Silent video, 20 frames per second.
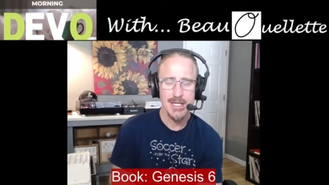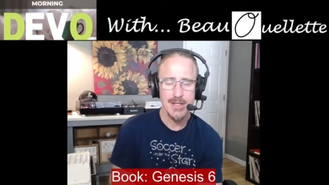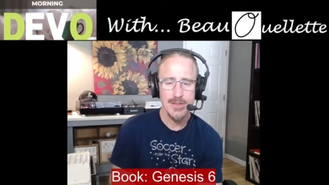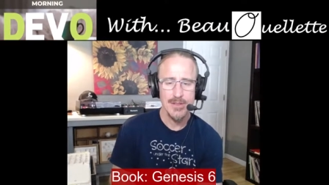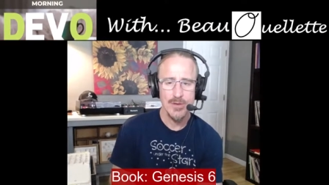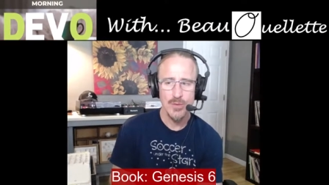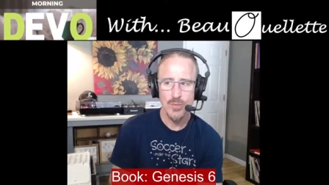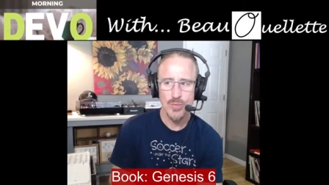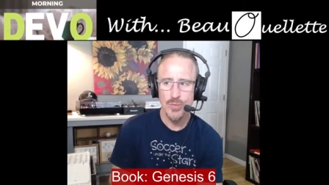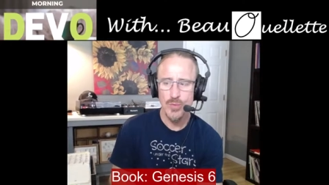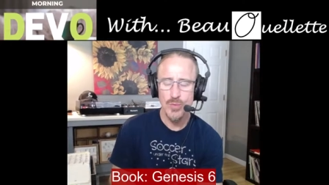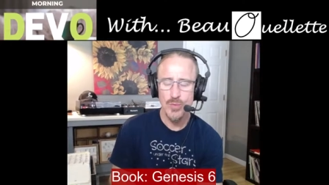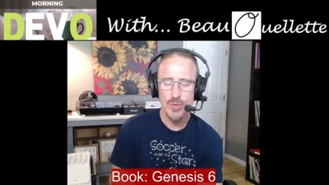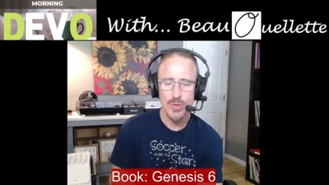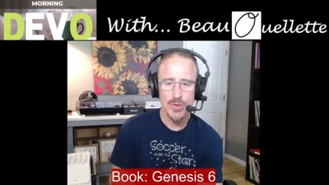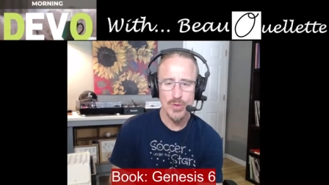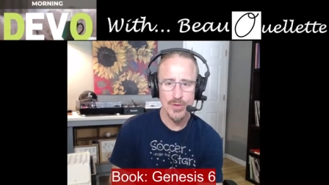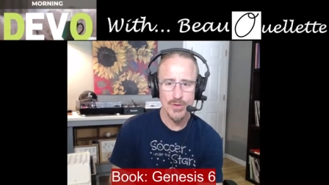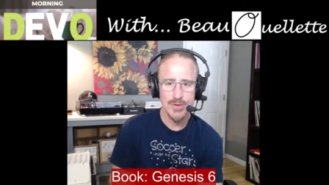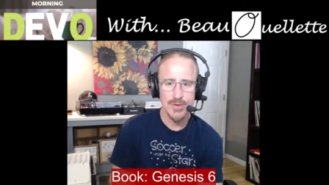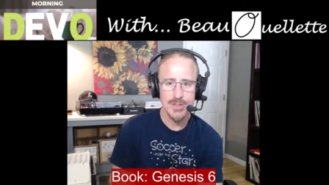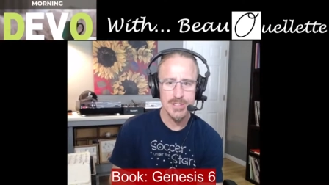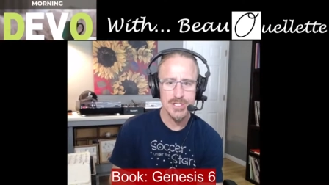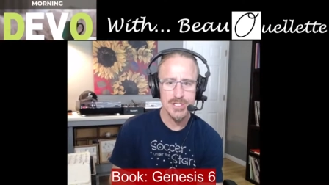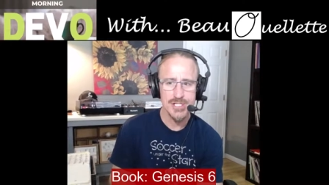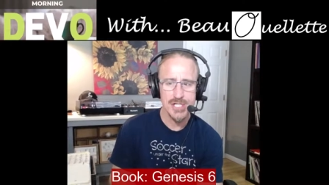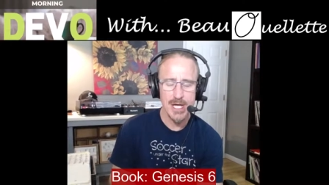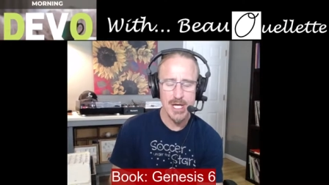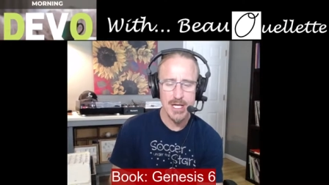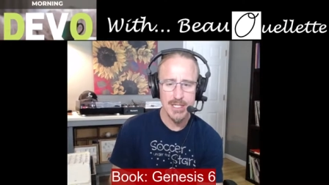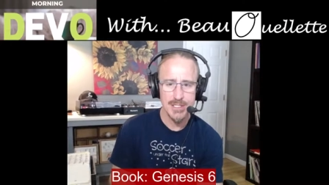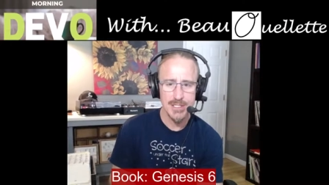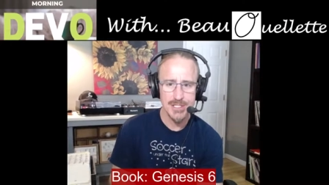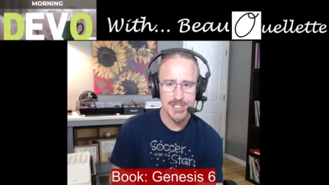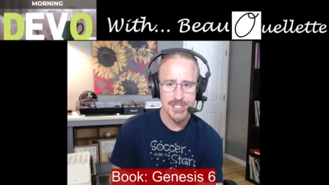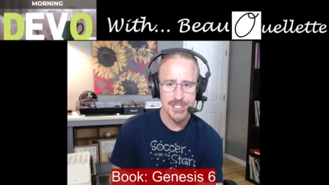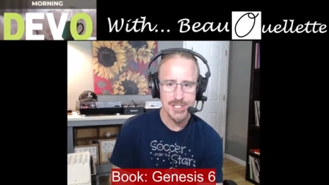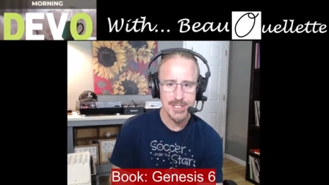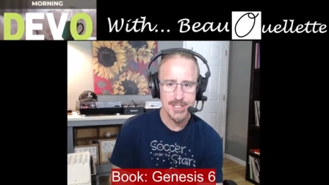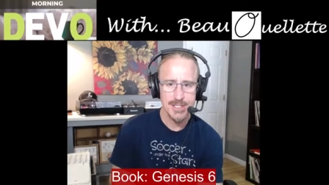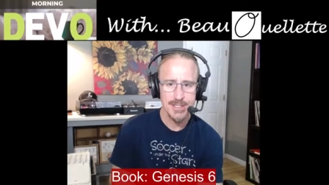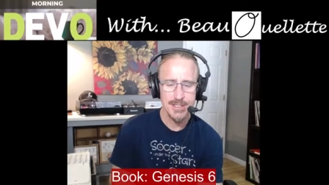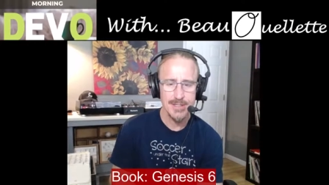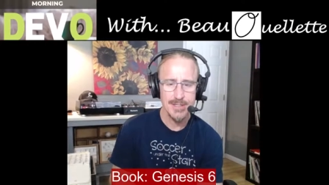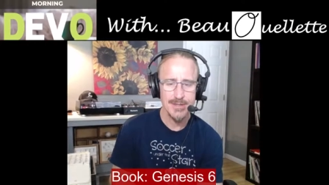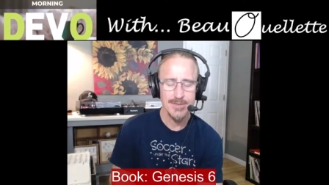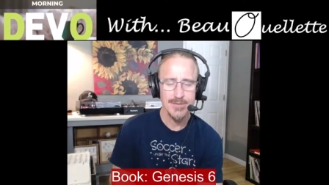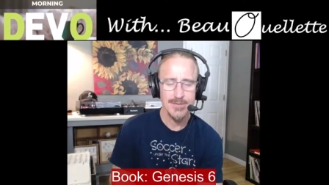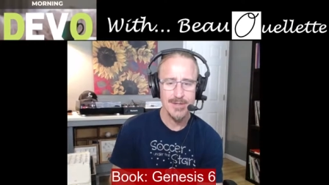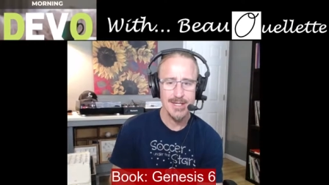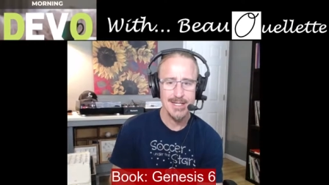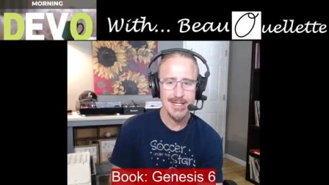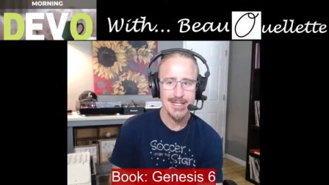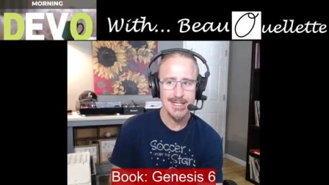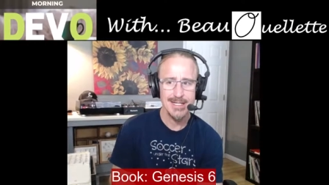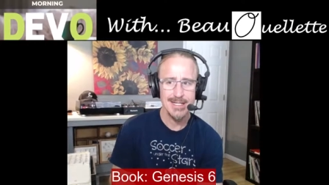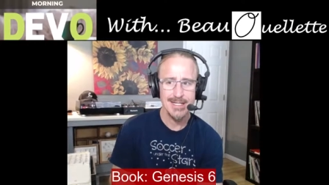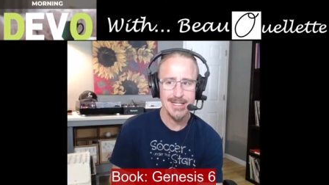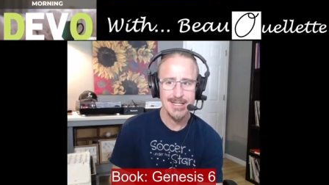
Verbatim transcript: the ruler, the judge, right?